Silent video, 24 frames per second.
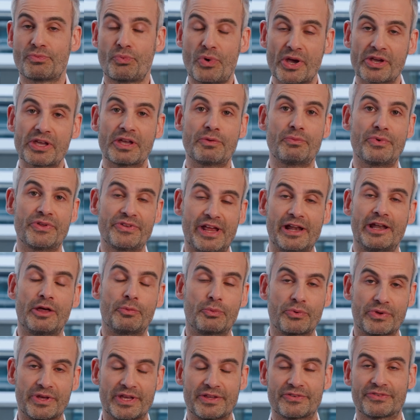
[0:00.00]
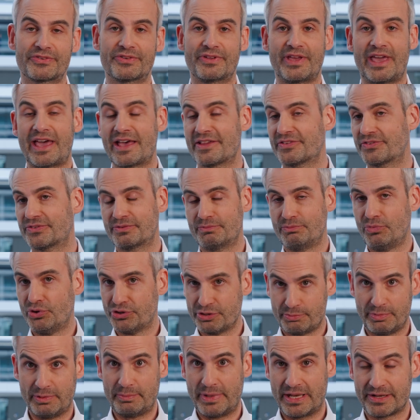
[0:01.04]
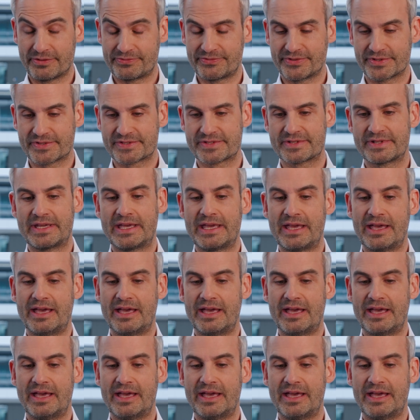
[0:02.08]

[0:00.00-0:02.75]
Working with AWS has multiple benefits.